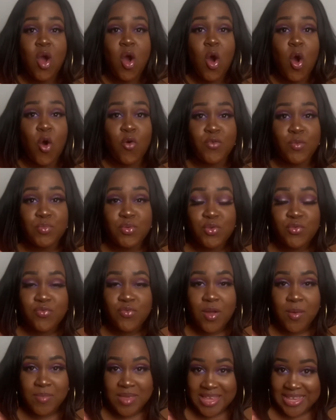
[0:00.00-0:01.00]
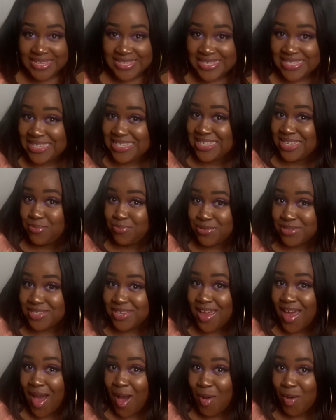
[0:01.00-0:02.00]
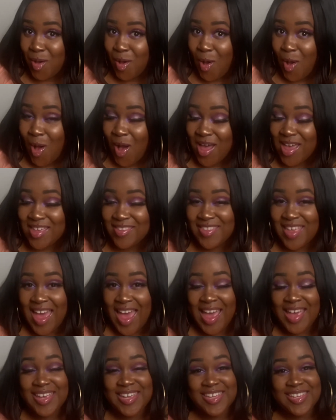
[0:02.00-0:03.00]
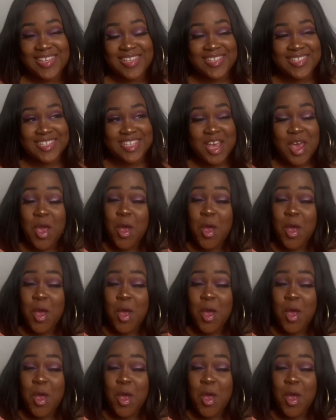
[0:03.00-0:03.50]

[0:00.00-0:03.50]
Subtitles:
overproof rum is 60% alcohol, and that is